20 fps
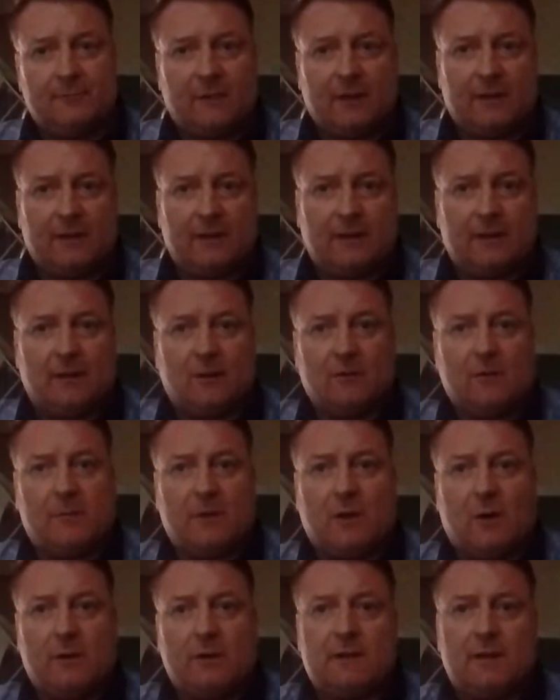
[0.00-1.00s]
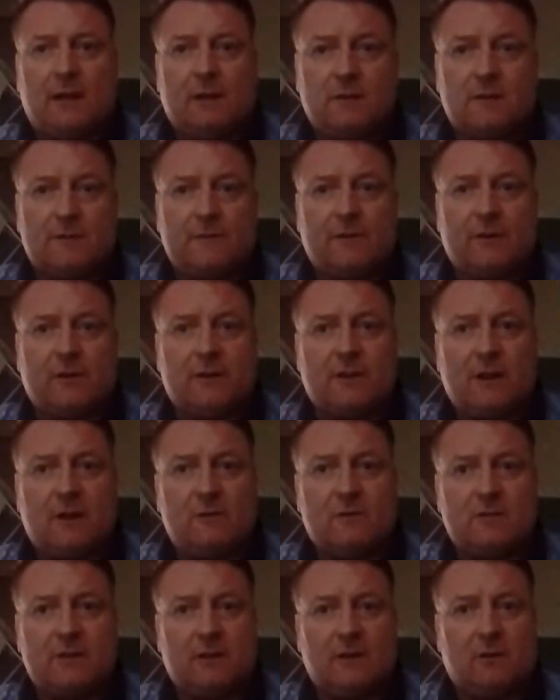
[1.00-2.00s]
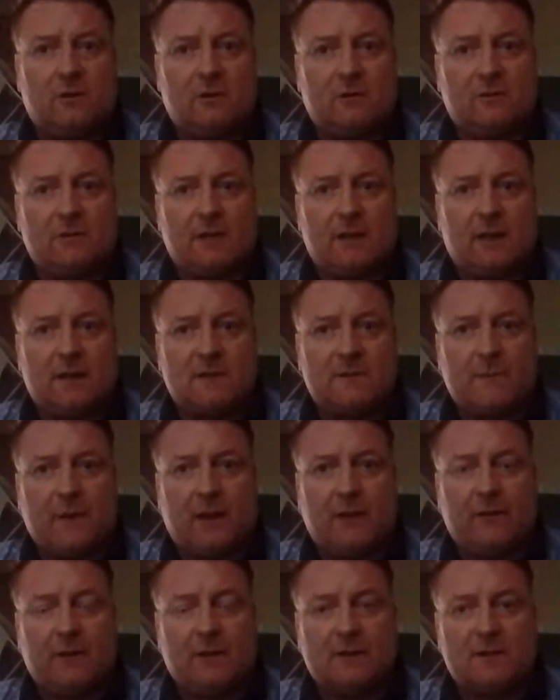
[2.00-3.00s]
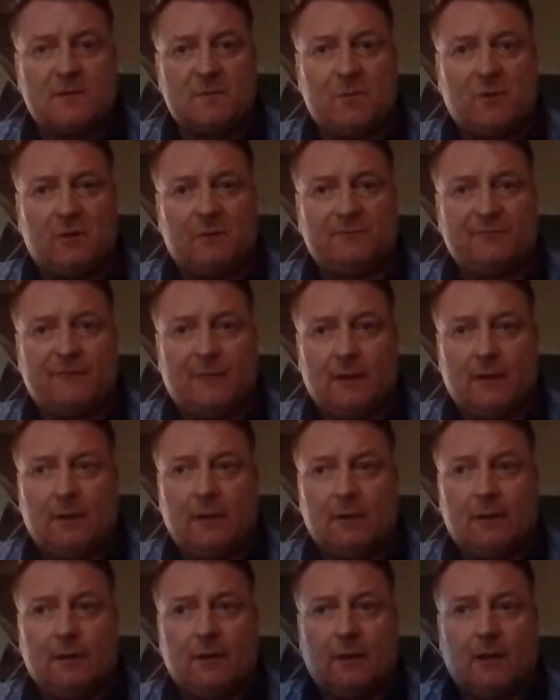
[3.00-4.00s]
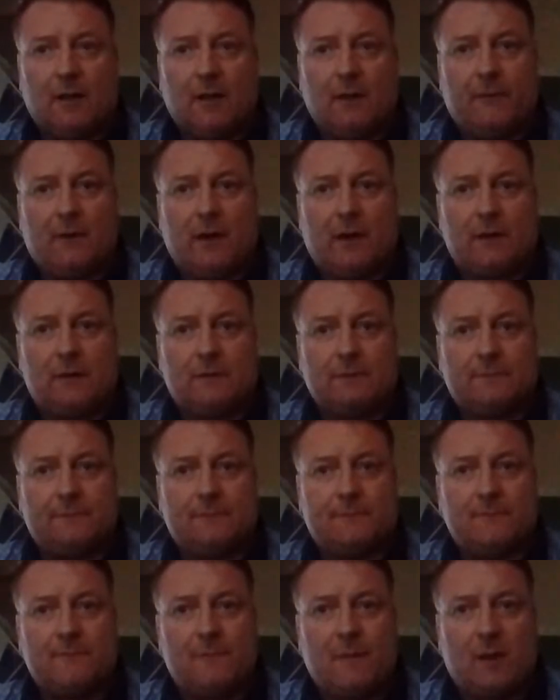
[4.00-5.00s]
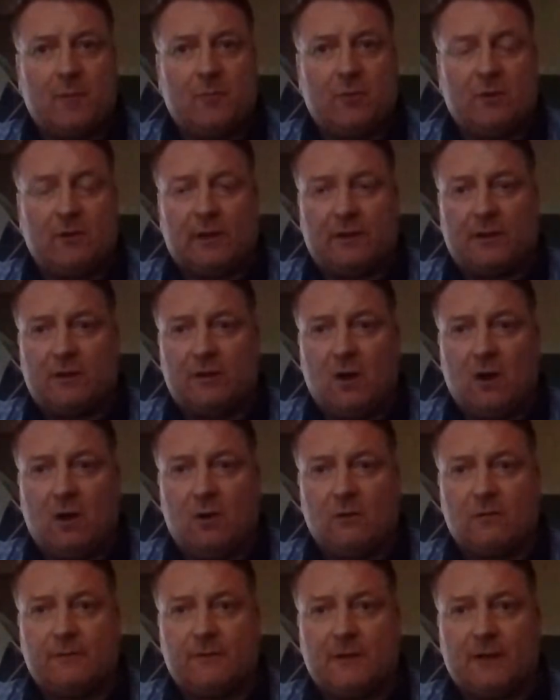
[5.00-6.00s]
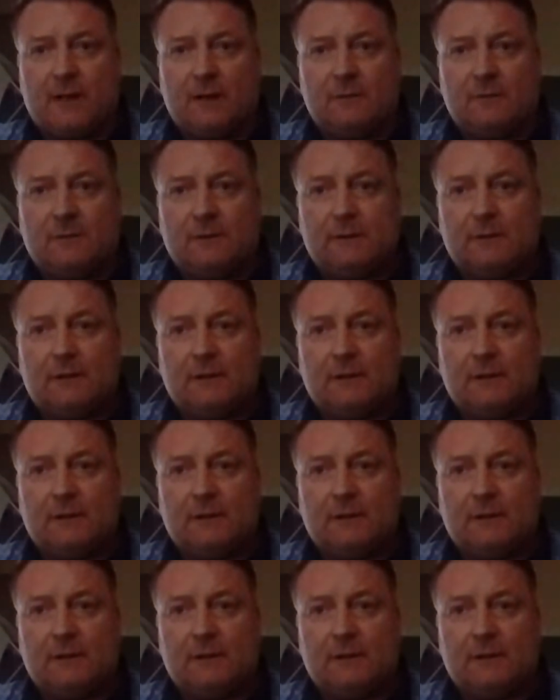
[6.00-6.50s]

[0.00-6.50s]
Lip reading: I think I'd only be going now just for a nosy or the experience, but I might put that on hold for now.